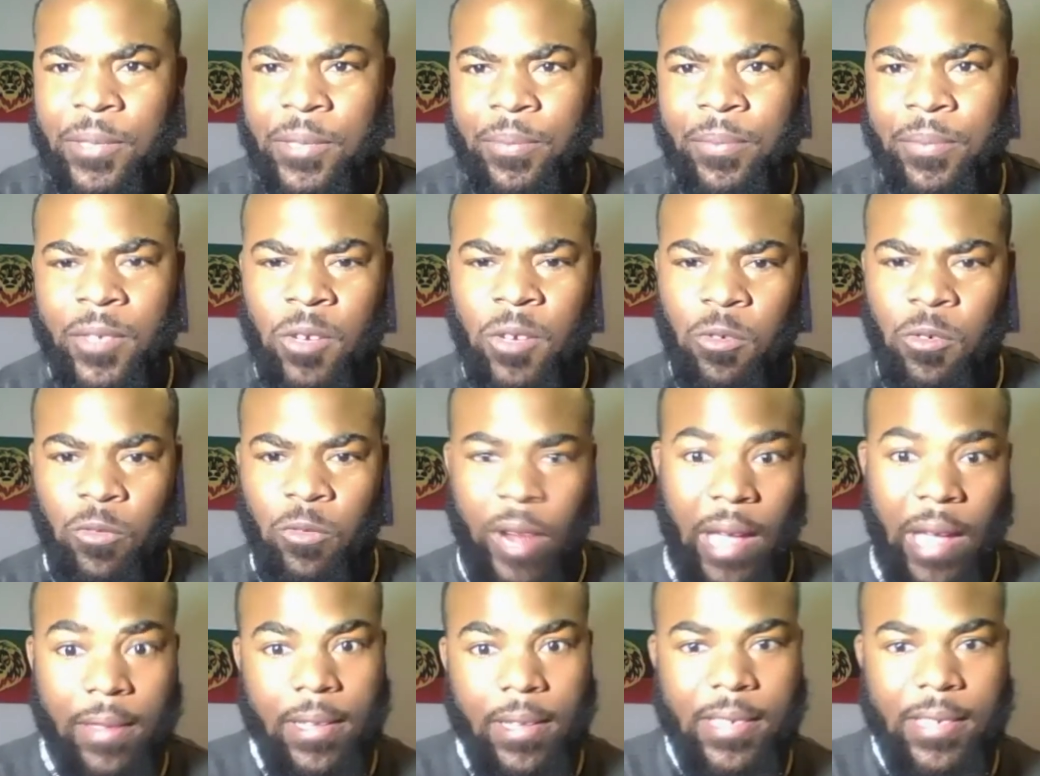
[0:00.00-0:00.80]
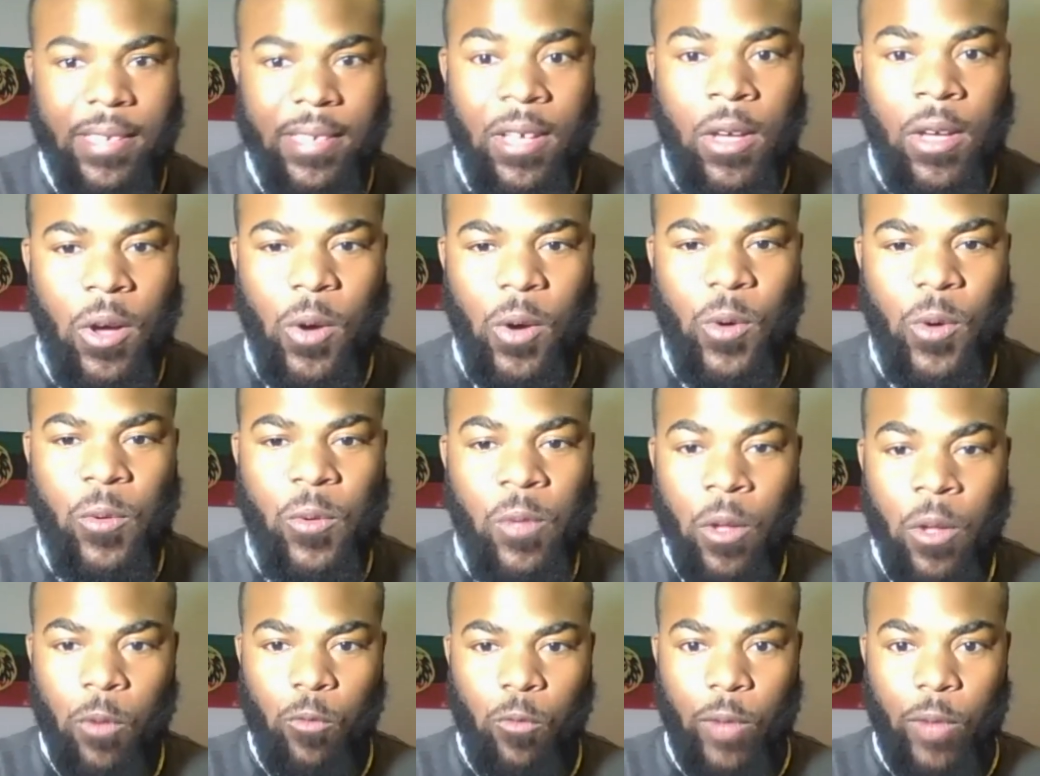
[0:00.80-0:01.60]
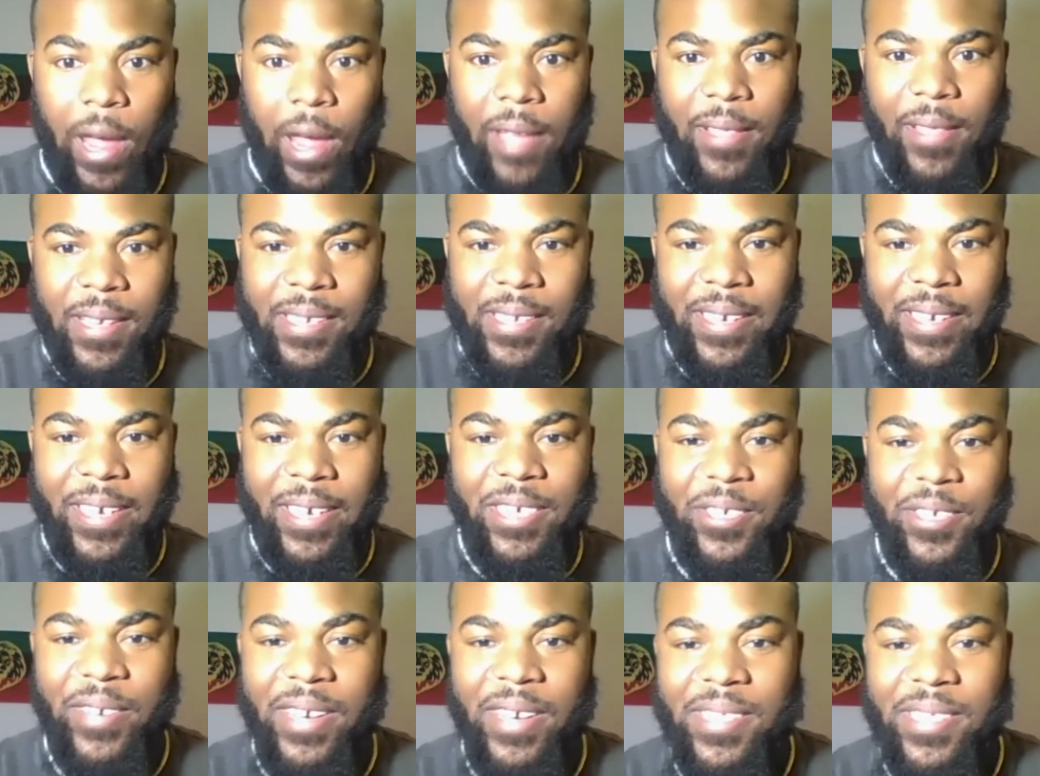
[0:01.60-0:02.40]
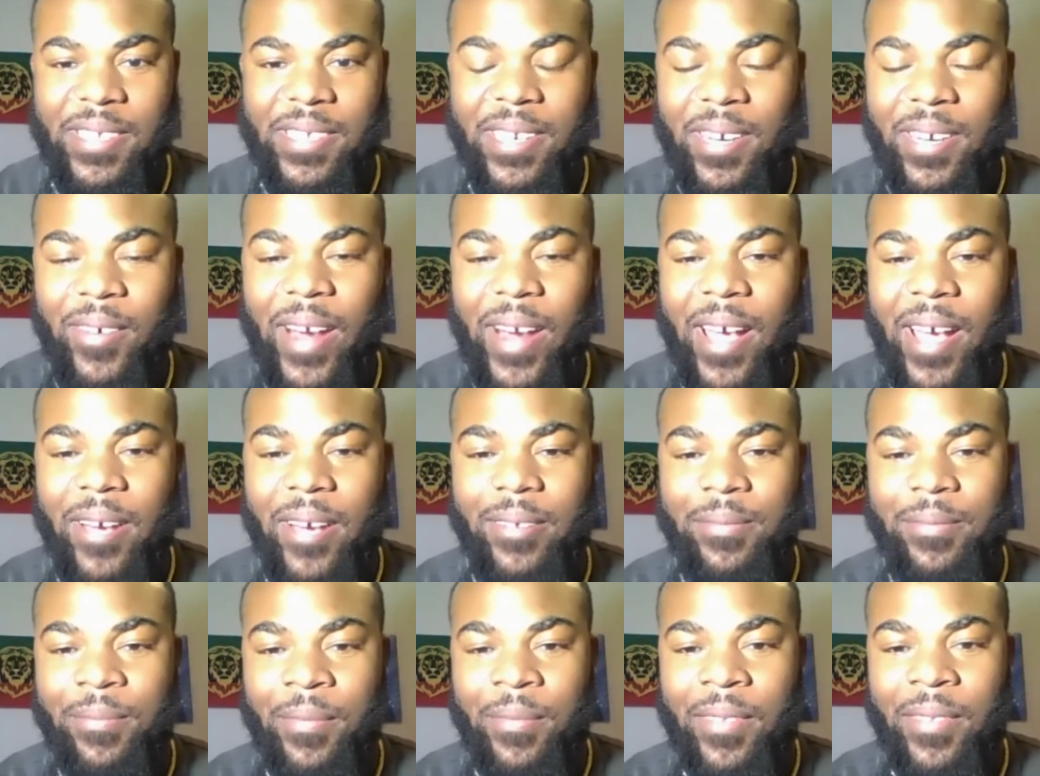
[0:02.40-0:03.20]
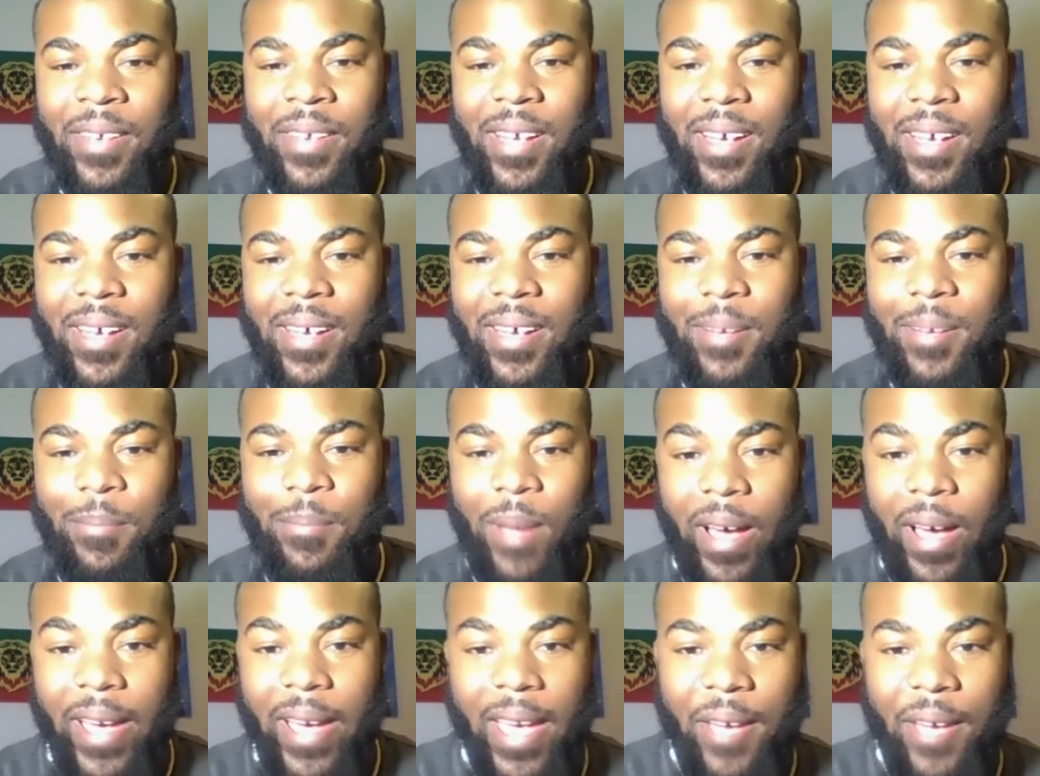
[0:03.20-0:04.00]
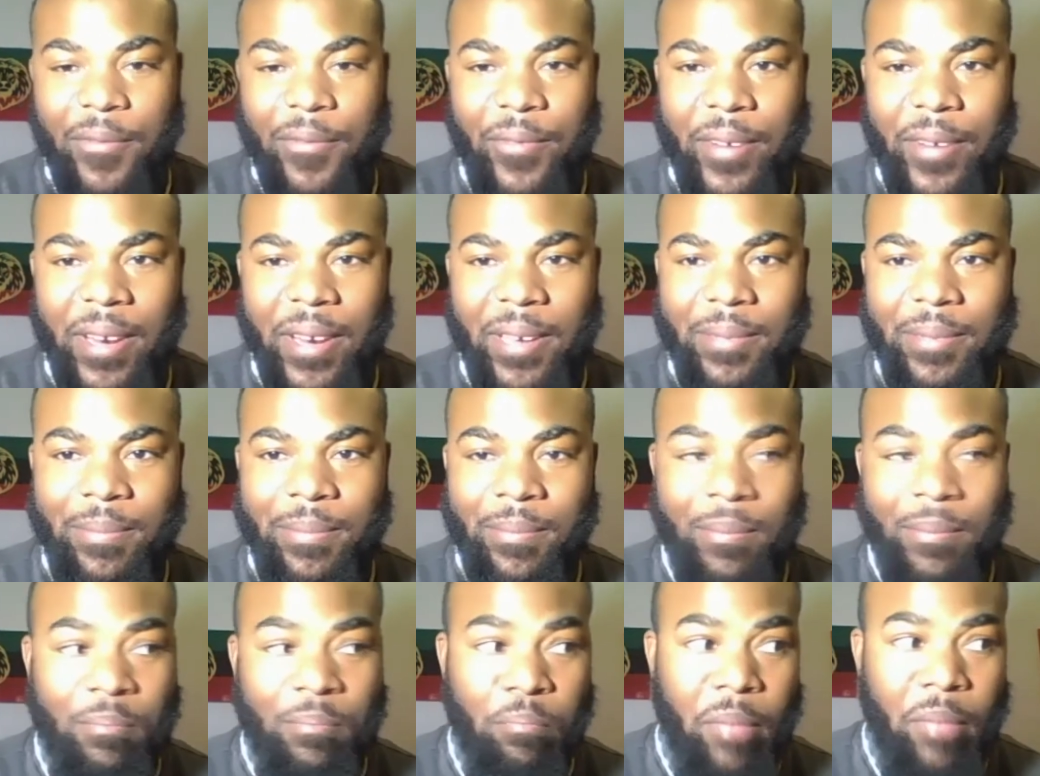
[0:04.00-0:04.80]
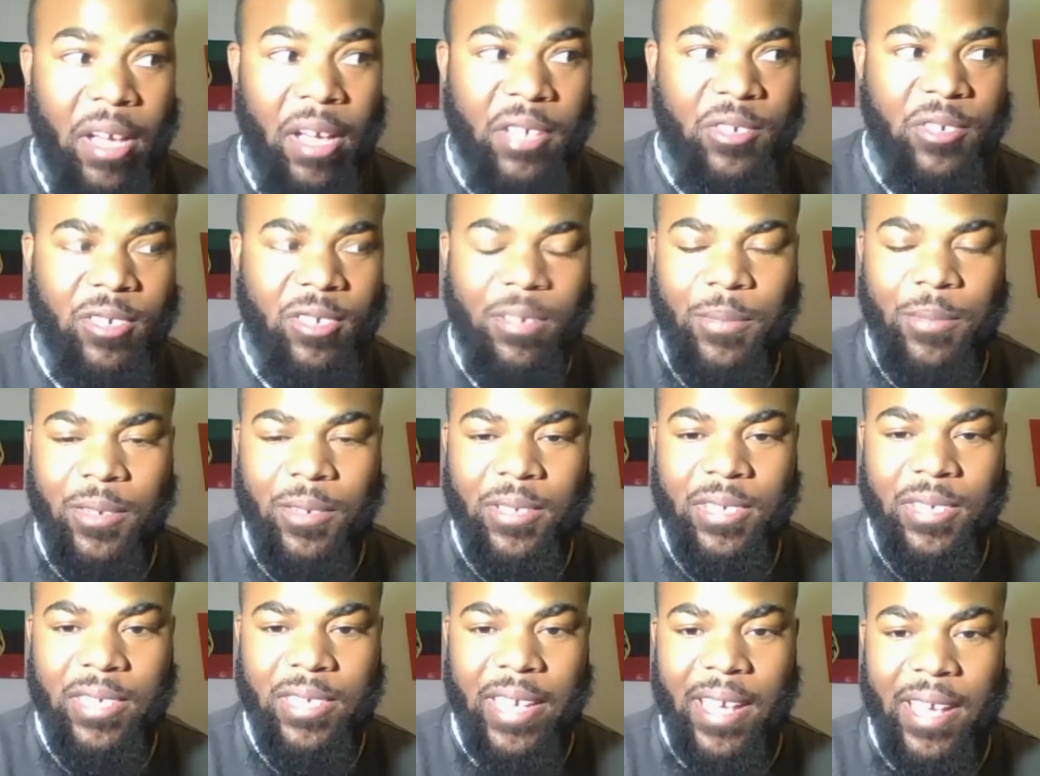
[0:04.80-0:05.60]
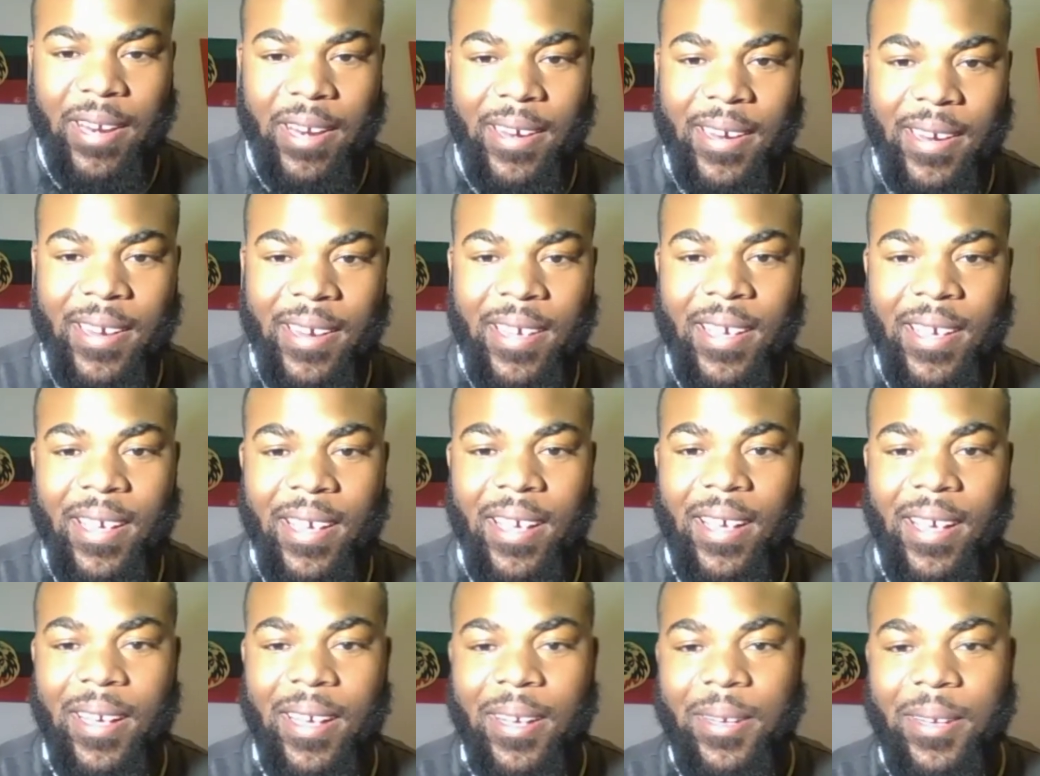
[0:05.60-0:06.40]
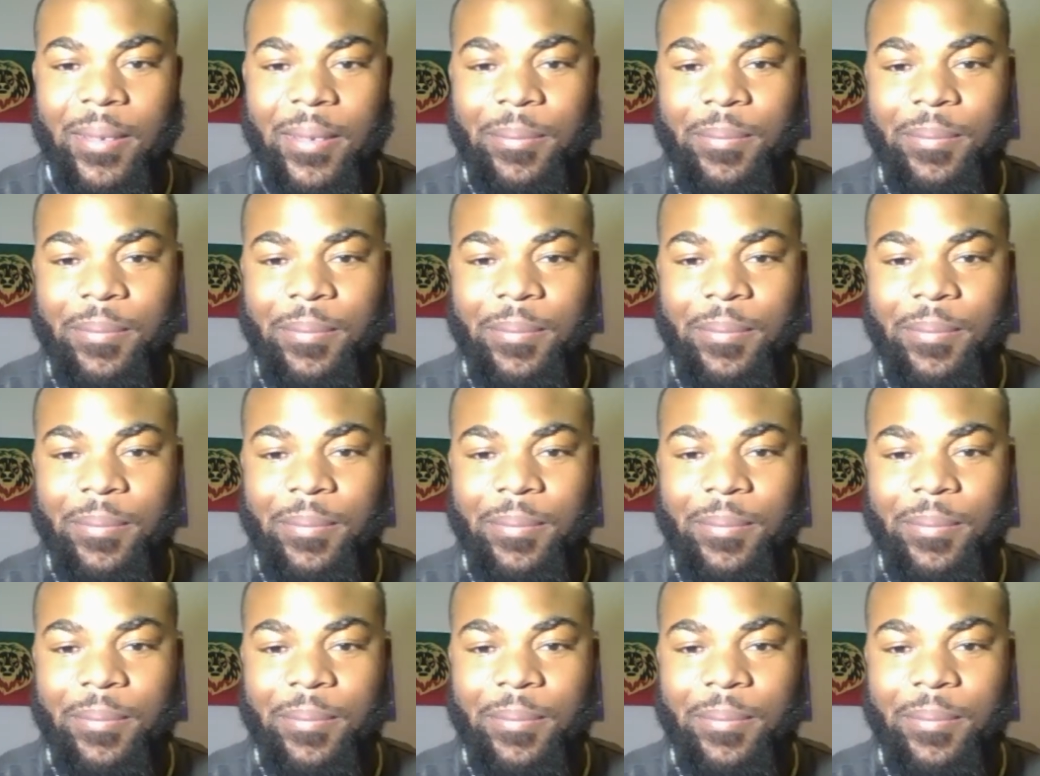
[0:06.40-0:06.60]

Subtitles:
who ran this country into the ground by every measurable standard uh,